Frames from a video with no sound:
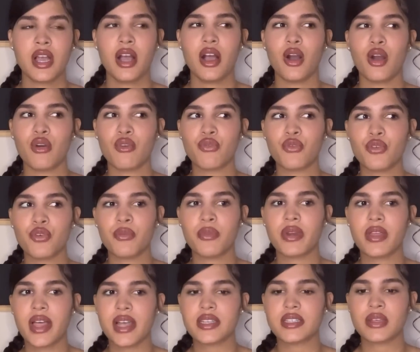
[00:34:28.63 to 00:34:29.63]
a rumor
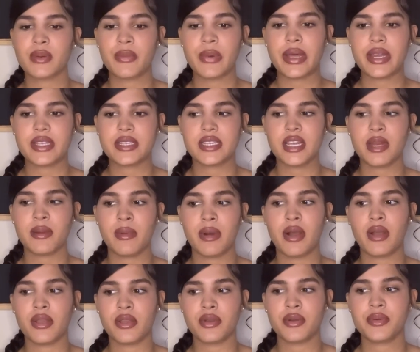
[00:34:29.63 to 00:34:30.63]
that somebody said
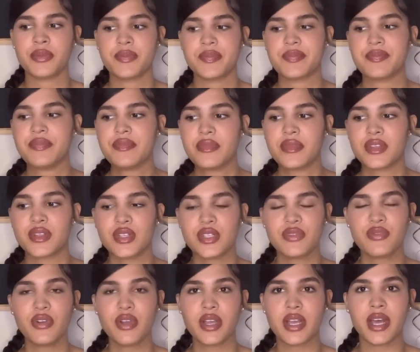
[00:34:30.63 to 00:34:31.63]
about you, just
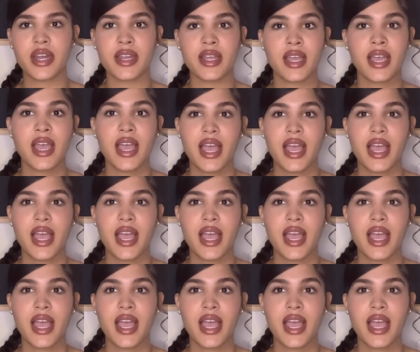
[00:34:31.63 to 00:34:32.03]
forget it.